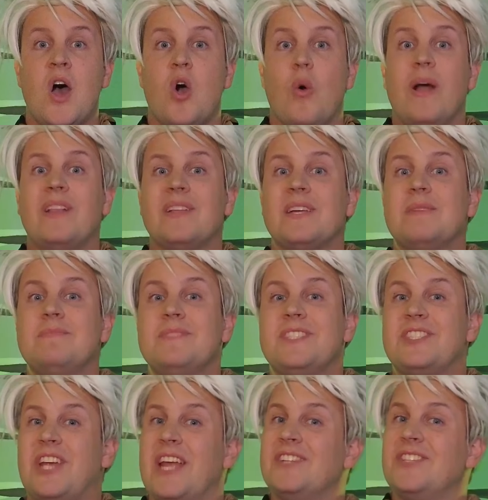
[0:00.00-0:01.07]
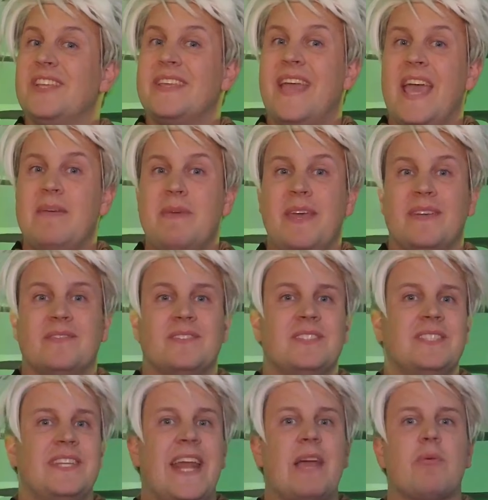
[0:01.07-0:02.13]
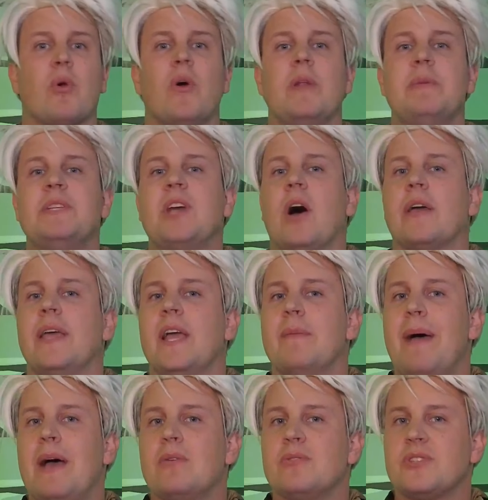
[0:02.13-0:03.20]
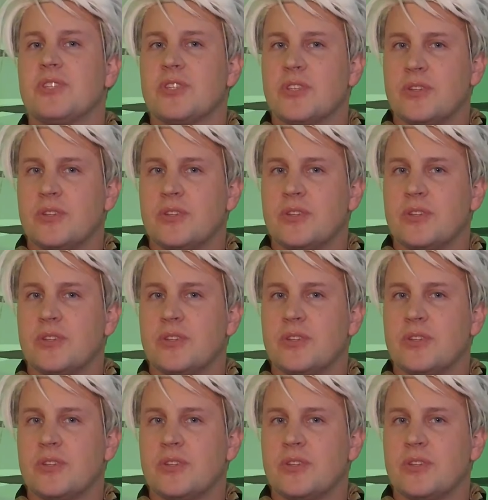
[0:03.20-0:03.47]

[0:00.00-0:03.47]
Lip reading: Welcome to Changeling Gaming! Today we're going to be talking about...